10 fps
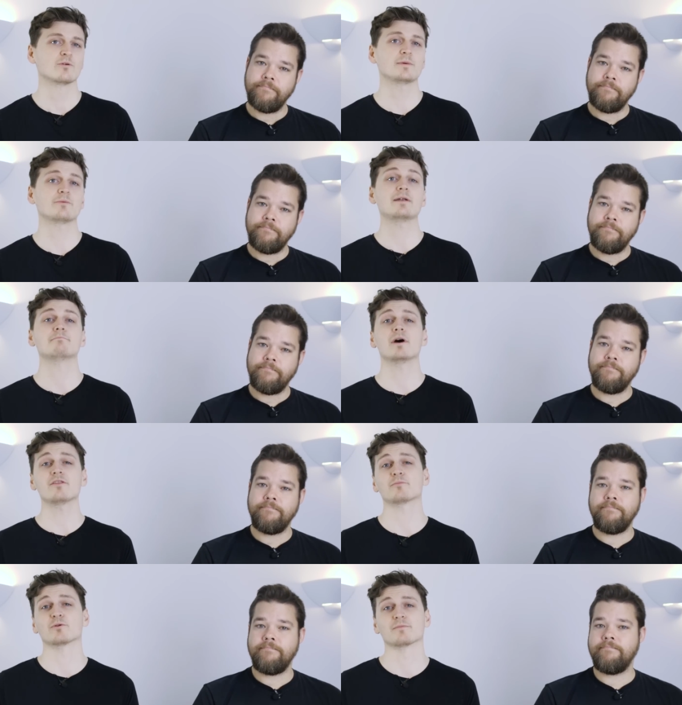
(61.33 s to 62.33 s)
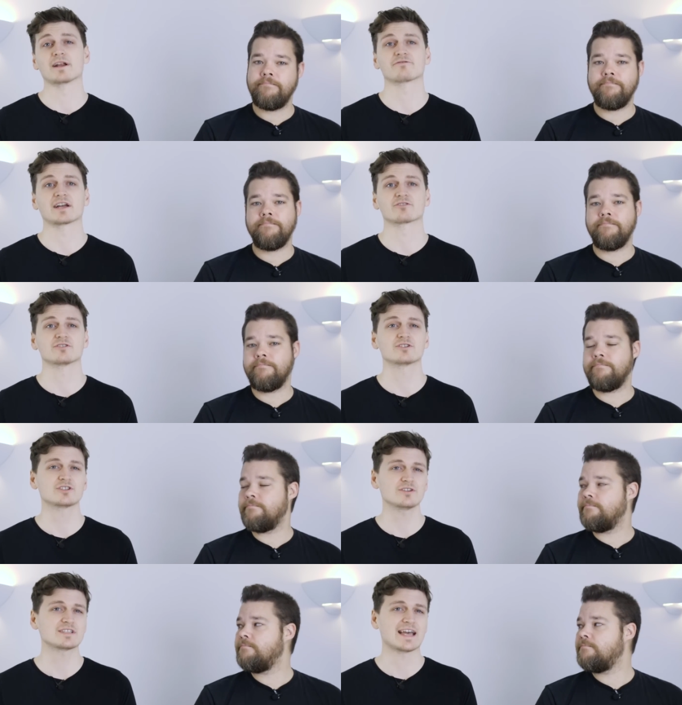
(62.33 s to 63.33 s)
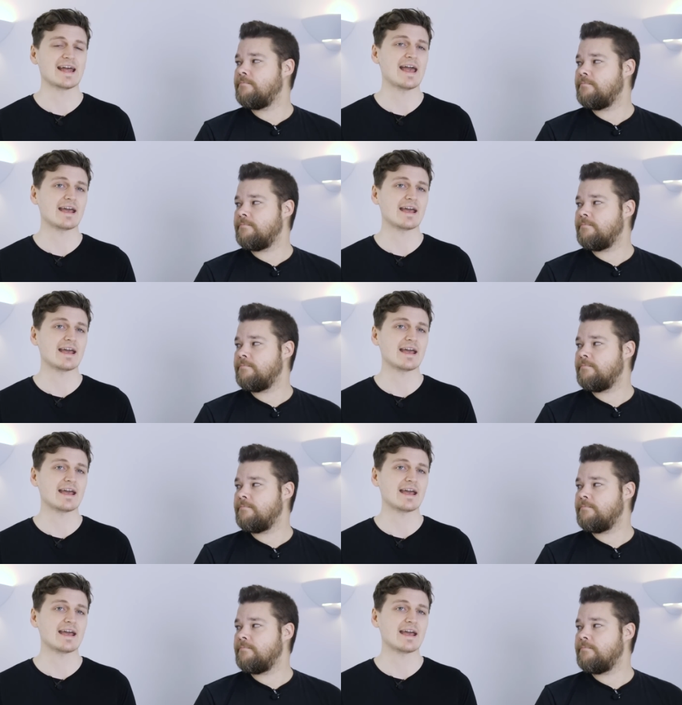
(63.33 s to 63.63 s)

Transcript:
Speaker 1: will be when motherboard manufacturers should get